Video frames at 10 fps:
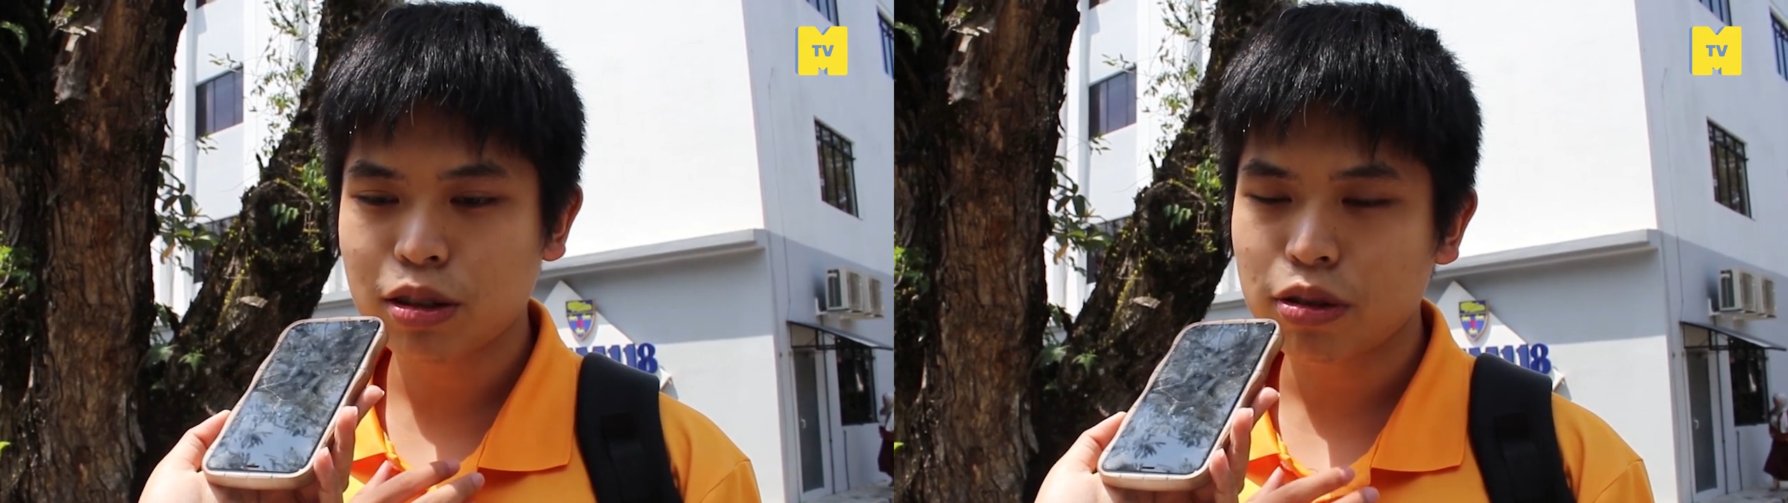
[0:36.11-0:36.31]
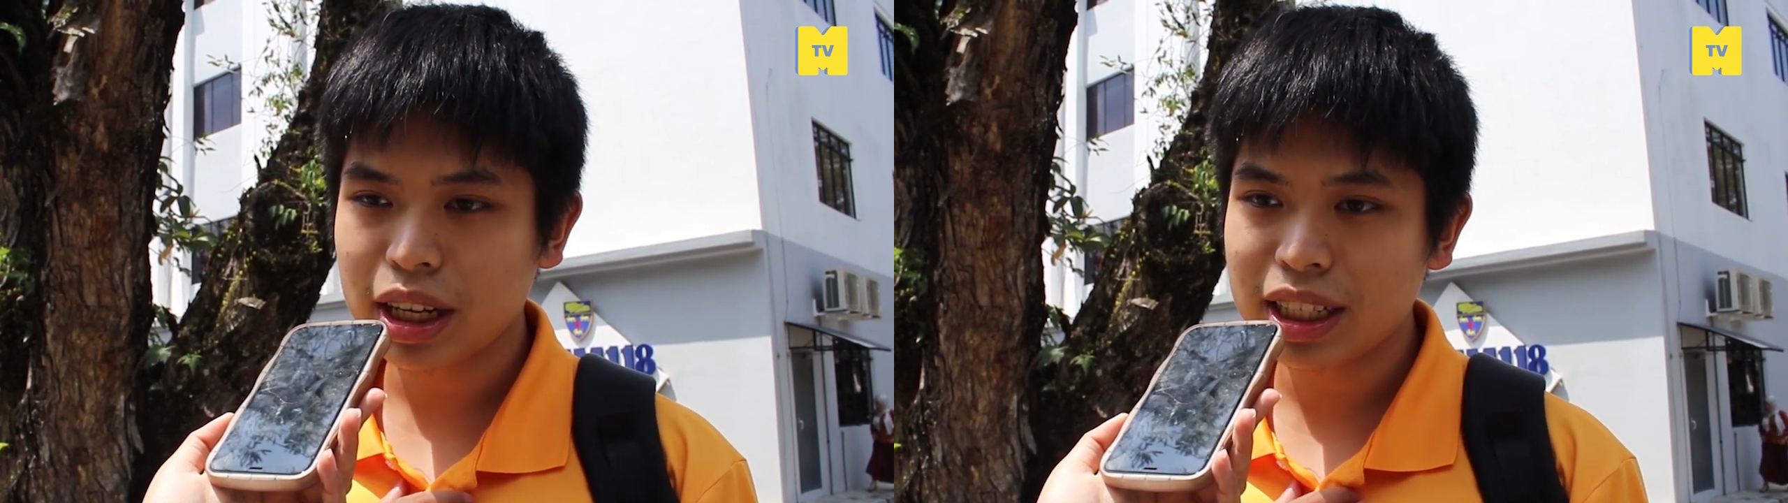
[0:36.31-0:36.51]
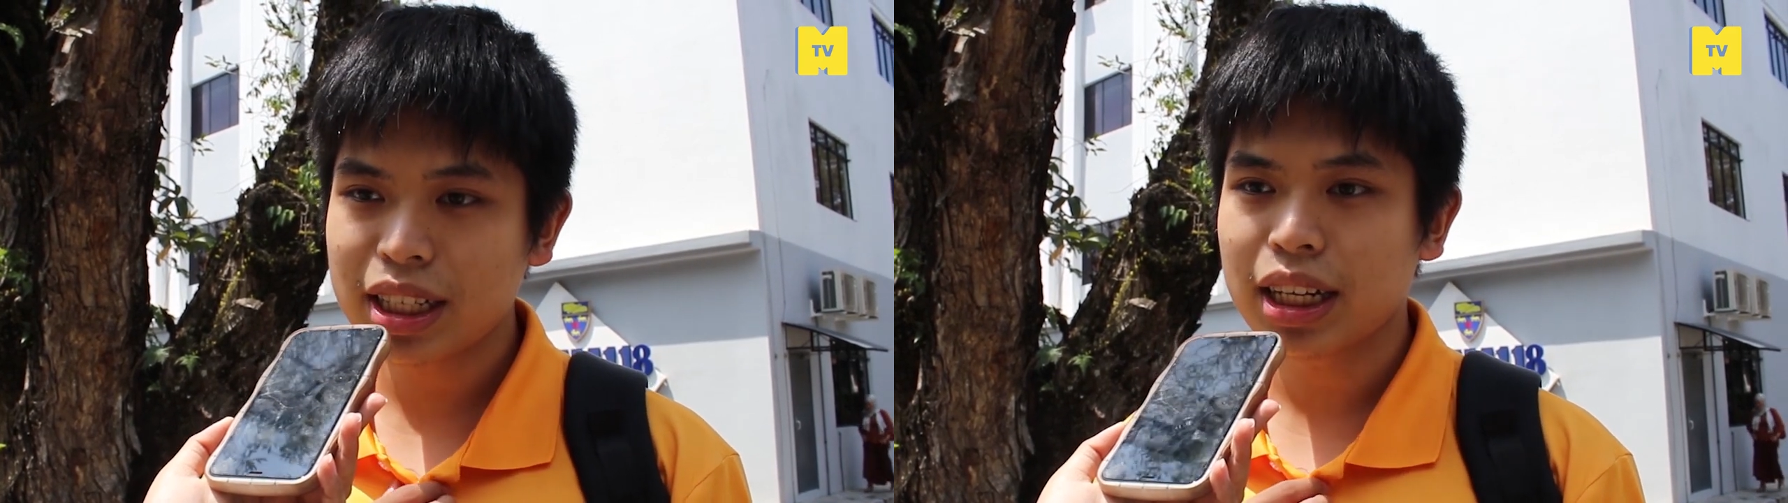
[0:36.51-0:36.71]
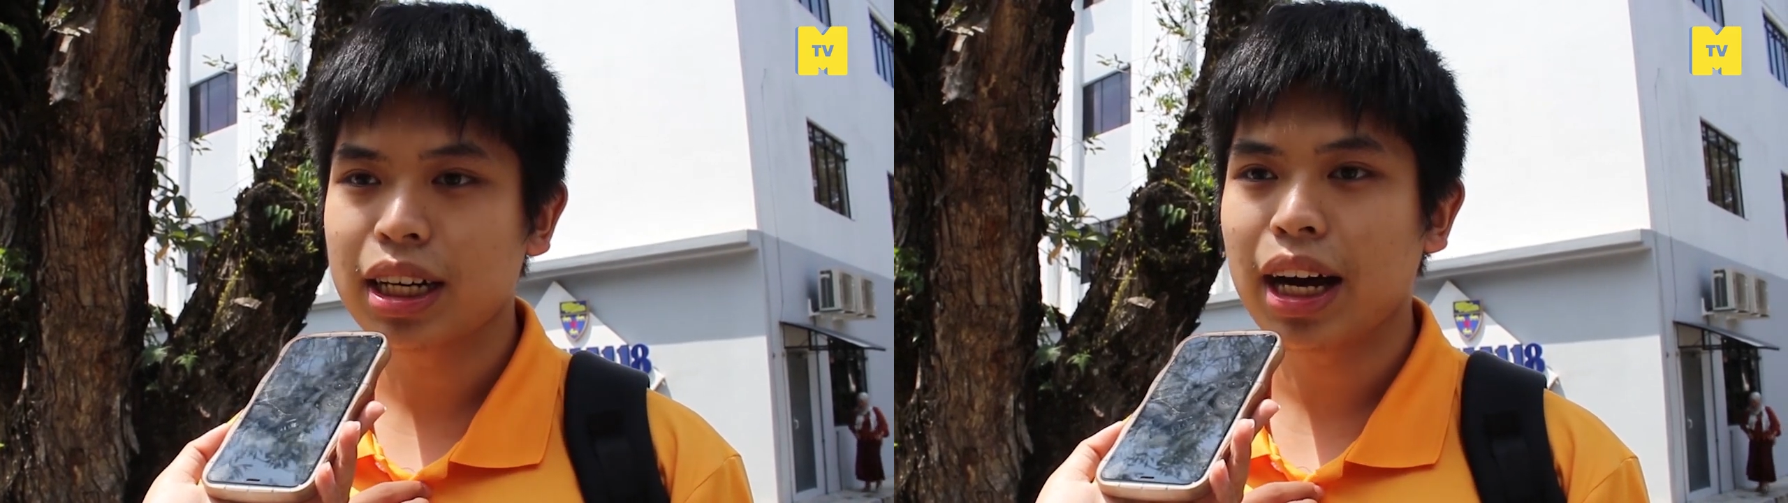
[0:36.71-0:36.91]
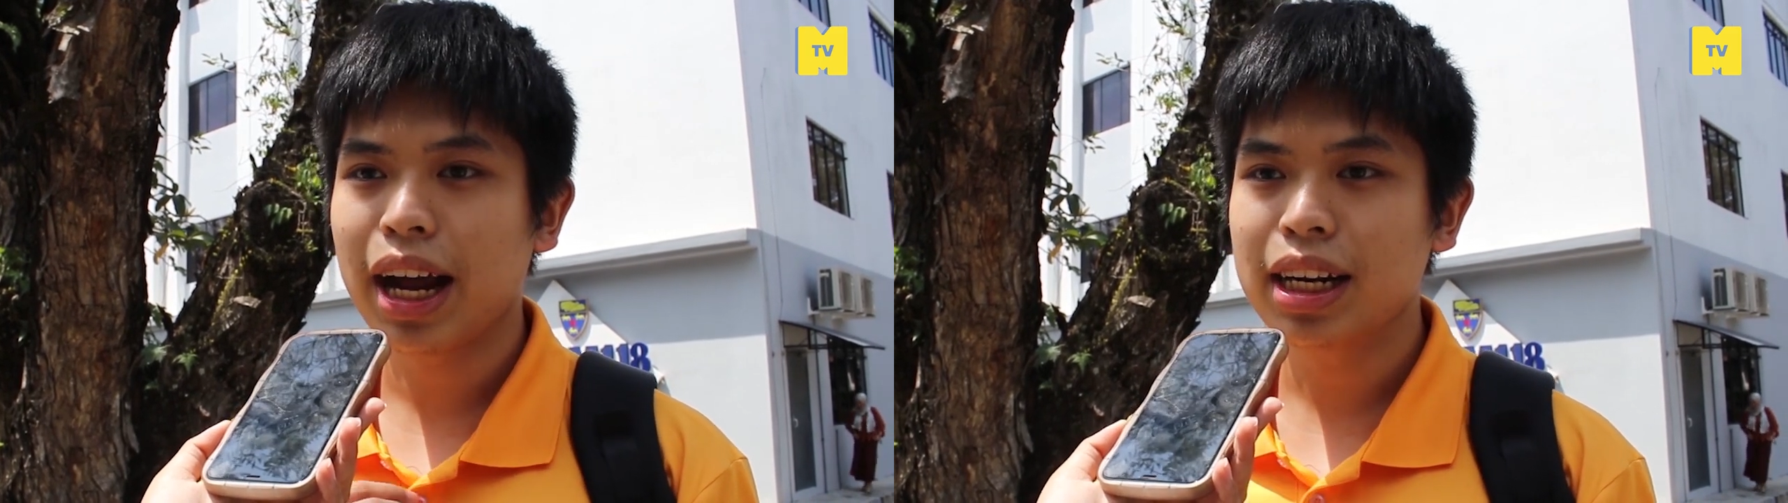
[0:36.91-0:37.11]
student
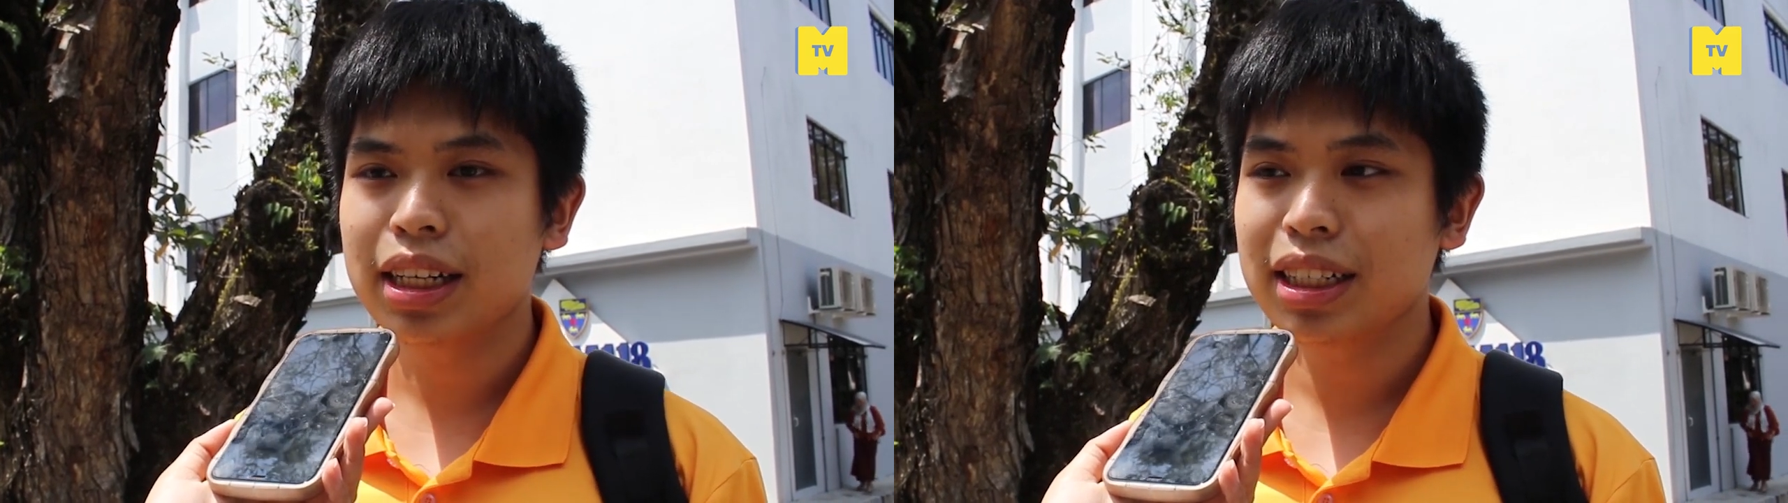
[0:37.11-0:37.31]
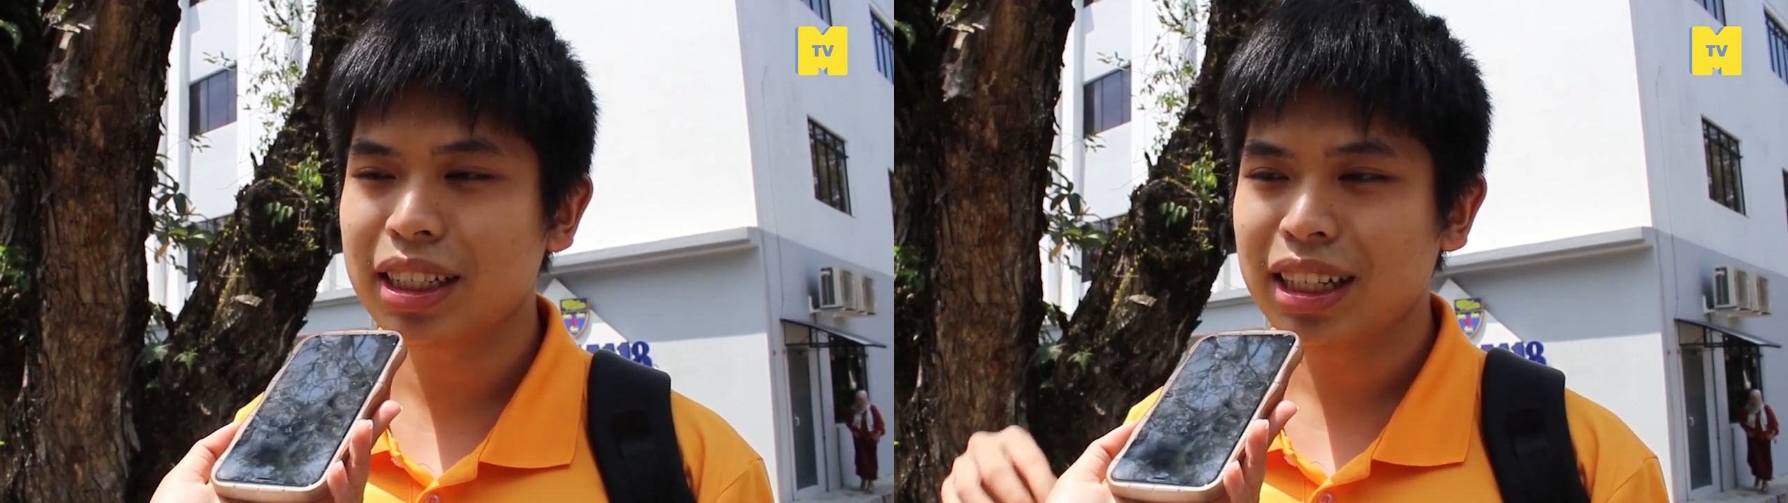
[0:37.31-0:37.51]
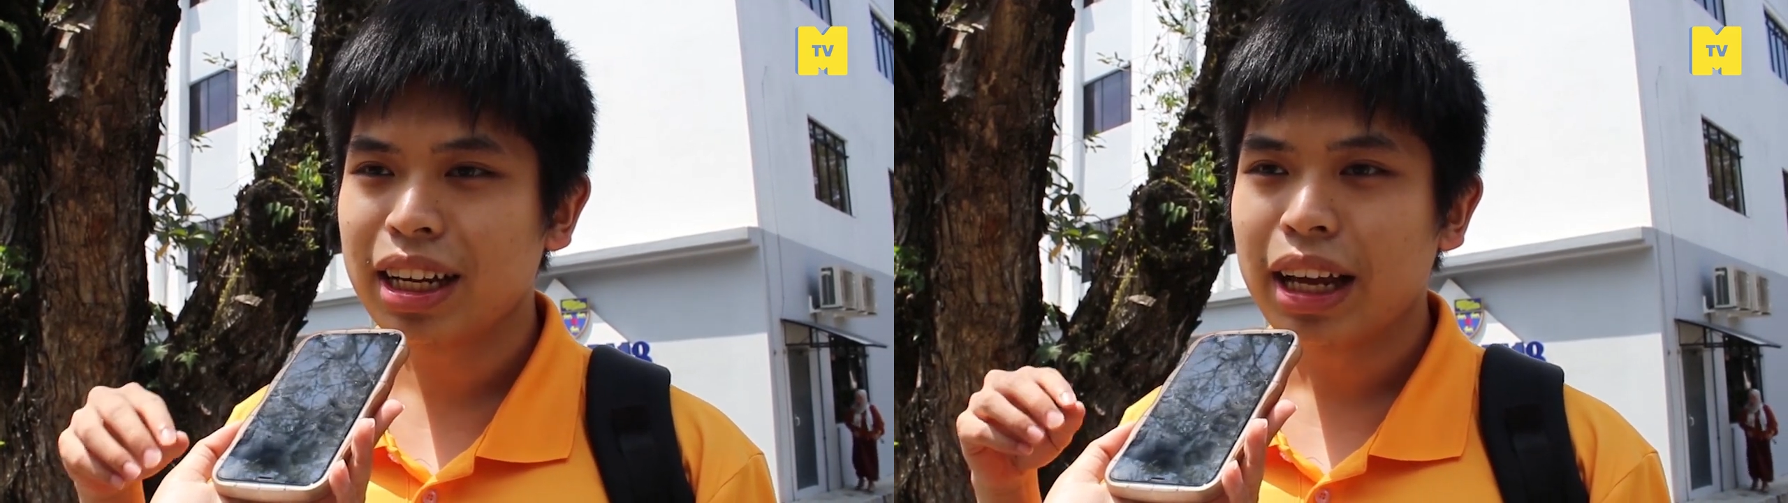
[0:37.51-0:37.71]
under